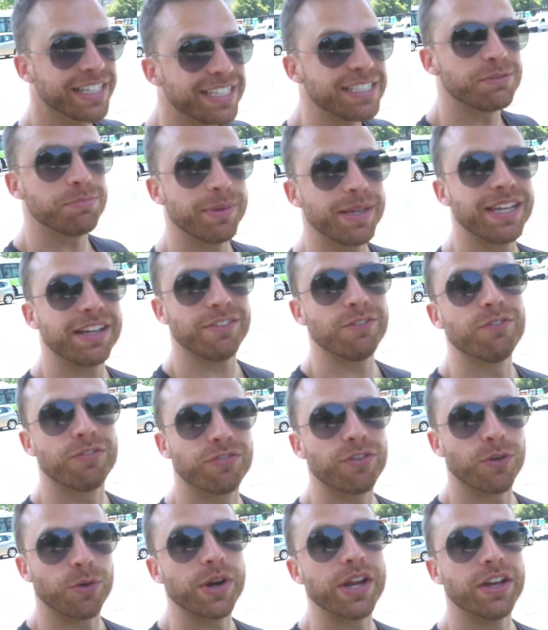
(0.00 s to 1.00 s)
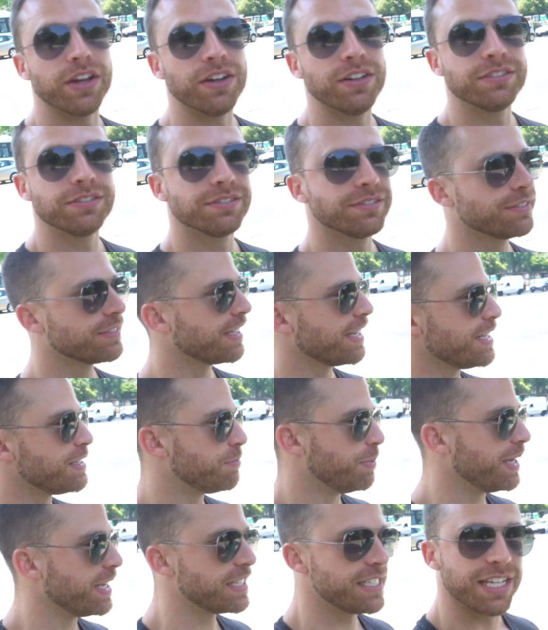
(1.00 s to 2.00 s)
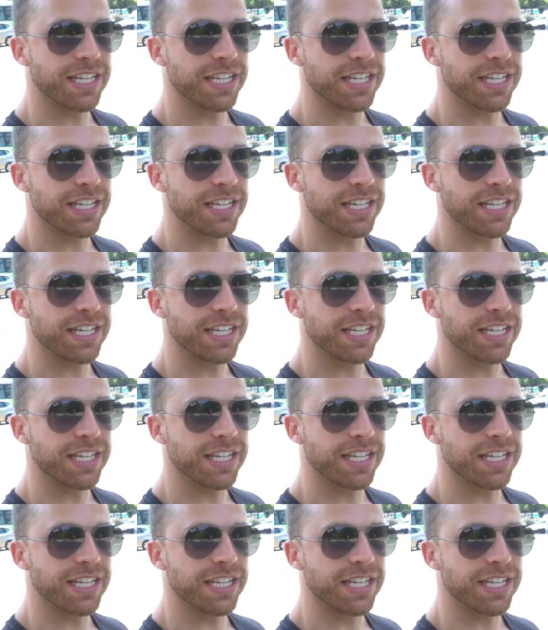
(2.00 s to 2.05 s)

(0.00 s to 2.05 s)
He's being for real. He's being